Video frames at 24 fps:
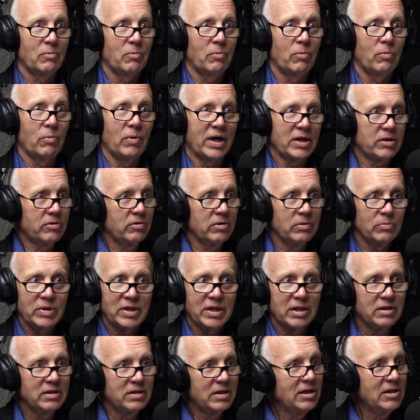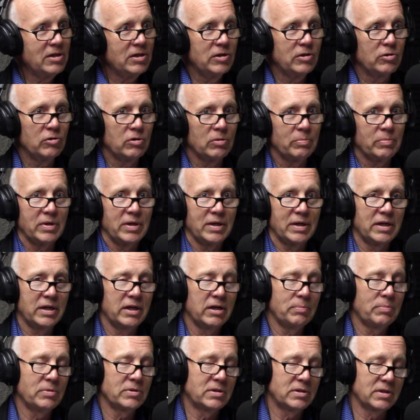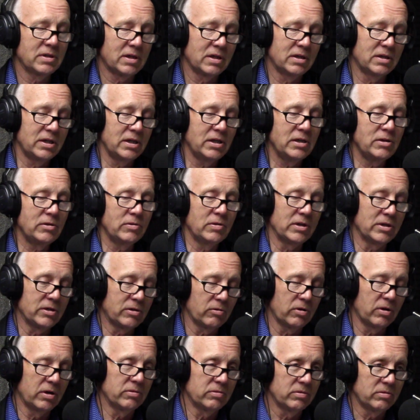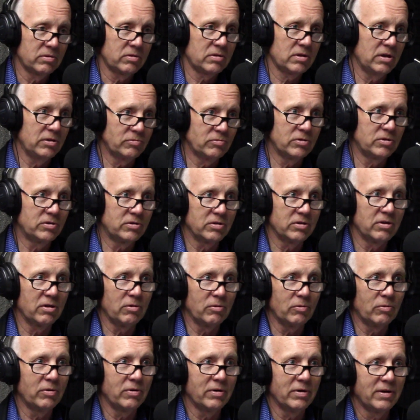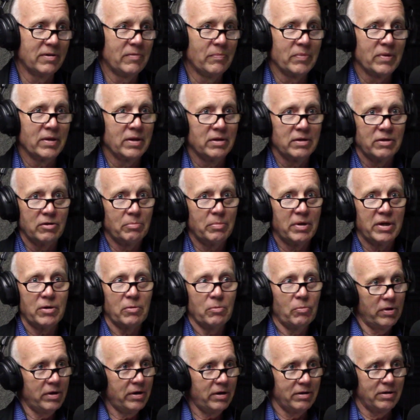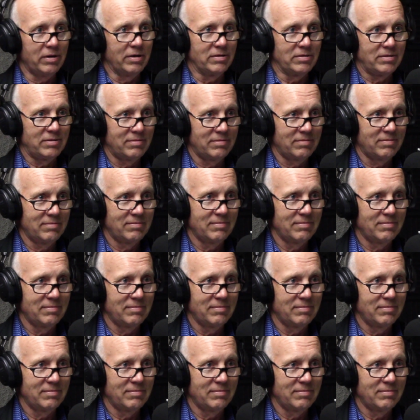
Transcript: why couldn't we continue to do them and help us to continually grow closer to the Lord, no matter what it is?